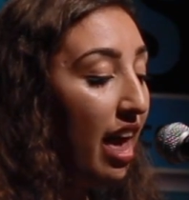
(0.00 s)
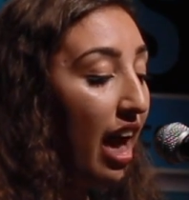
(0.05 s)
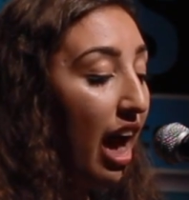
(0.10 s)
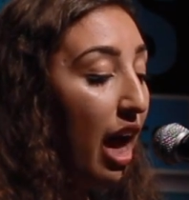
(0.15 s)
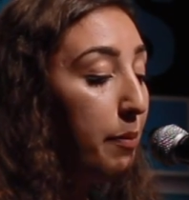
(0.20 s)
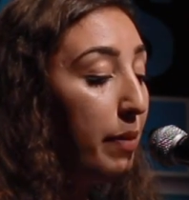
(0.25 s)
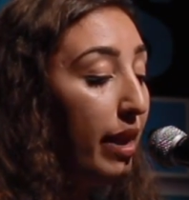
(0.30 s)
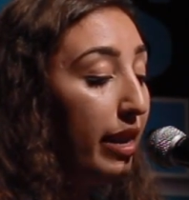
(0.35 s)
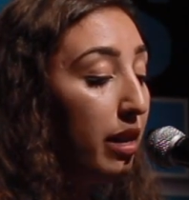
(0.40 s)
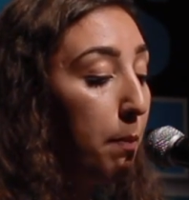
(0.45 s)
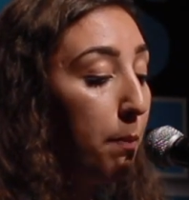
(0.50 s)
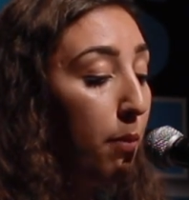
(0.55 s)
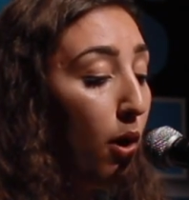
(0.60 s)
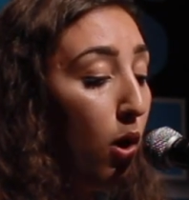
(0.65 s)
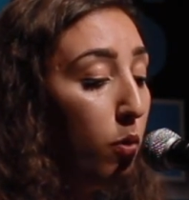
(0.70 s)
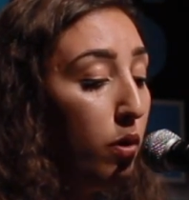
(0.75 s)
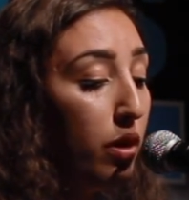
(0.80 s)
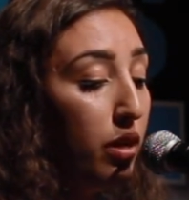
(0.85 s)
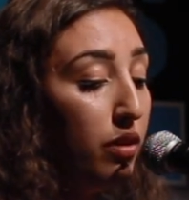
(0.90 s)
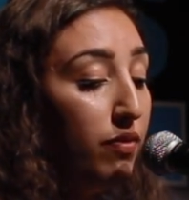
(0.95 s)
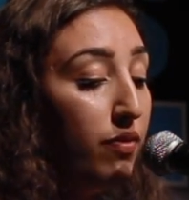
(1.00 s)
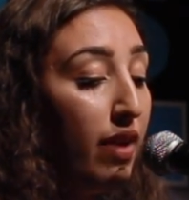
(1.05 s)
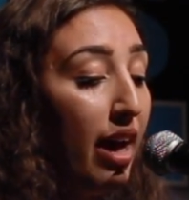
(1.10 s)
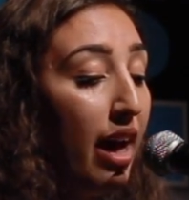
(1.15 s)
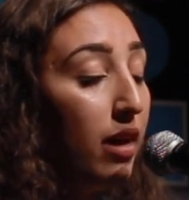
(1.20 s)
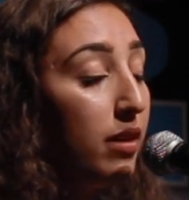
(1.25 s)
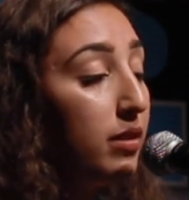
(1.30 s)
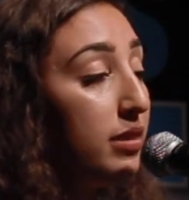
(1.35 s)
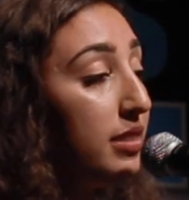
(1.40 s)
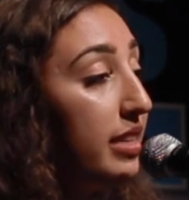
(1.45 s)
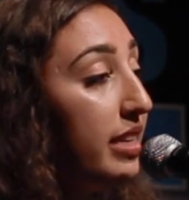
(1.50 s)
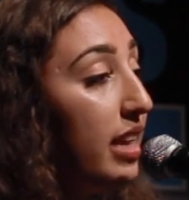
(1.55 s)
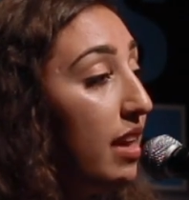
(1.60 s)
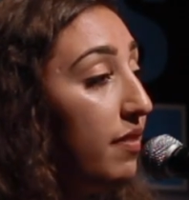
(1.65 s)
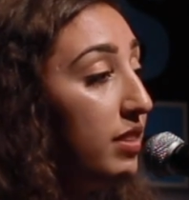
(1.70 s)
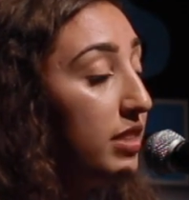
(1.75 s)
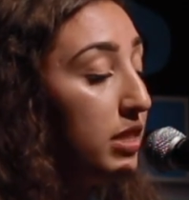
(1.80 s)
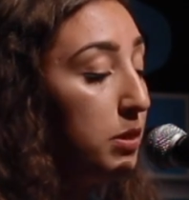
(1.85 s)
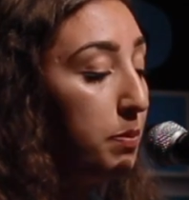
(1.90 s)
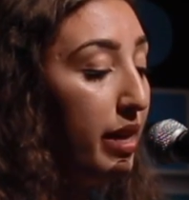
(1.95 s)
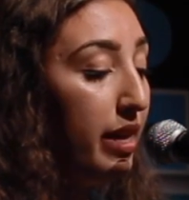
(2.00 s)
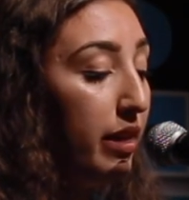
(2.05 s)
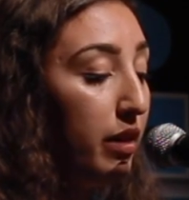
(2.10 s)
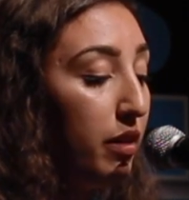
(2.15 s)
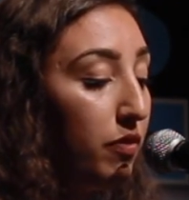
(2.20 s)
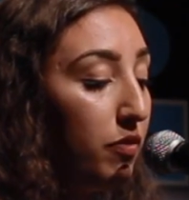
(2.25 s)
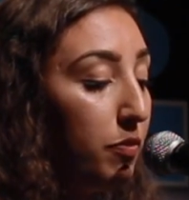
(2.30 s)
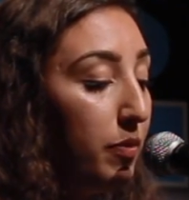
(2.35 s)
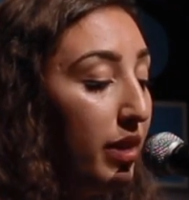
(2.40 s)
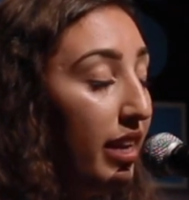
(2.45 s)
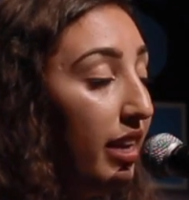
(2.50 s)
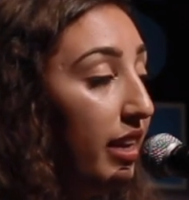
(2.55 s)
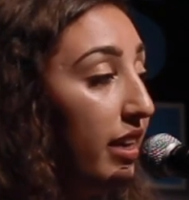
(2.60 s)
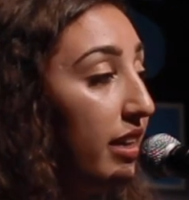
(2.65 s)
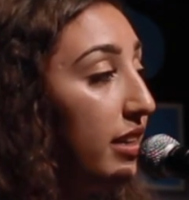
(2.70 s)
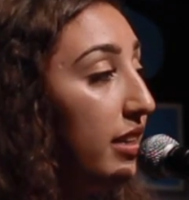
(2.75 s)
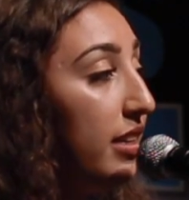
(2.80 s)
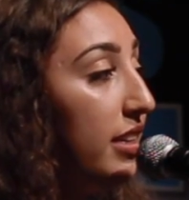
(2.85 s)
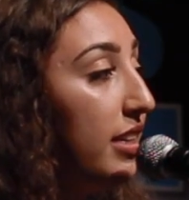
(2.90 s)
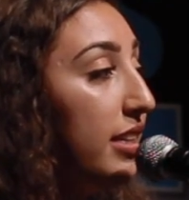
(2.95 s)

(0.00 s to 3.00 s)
I made a poet who vowed to never speak of me,